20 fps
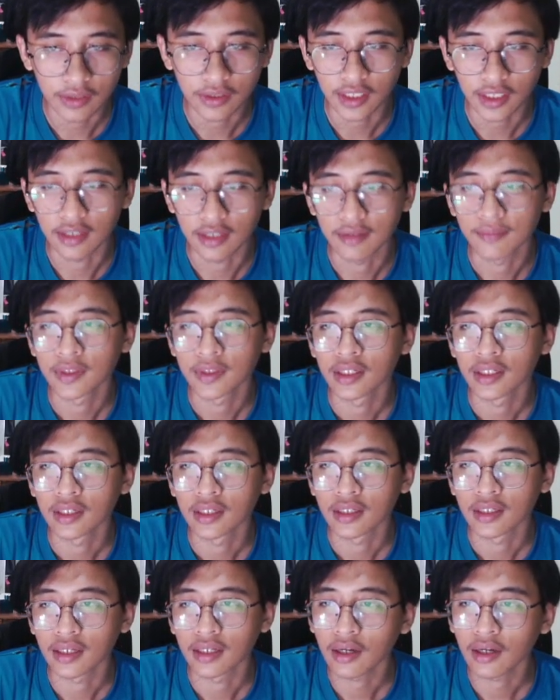Okay,
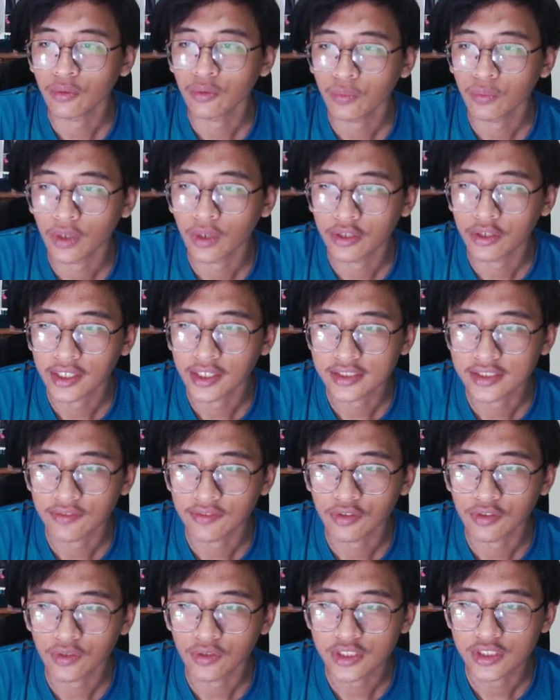now what you guys have
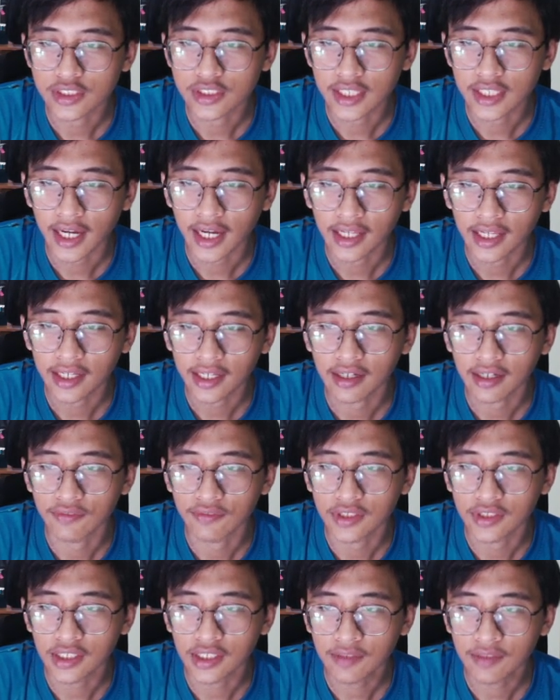to do is just highlight
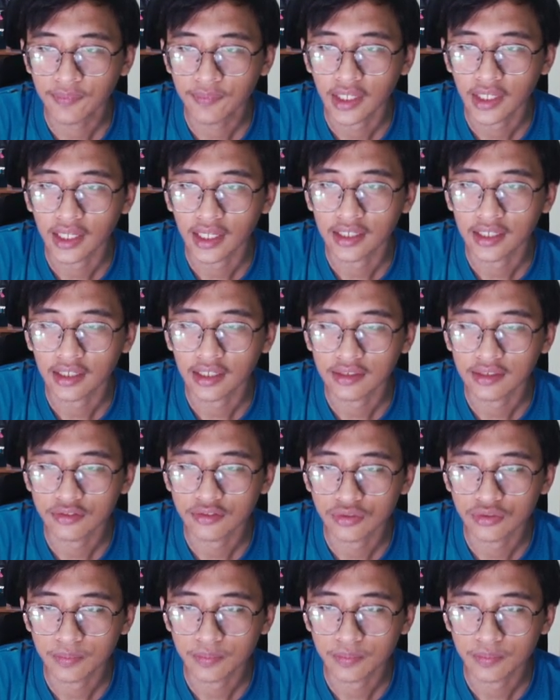everything and then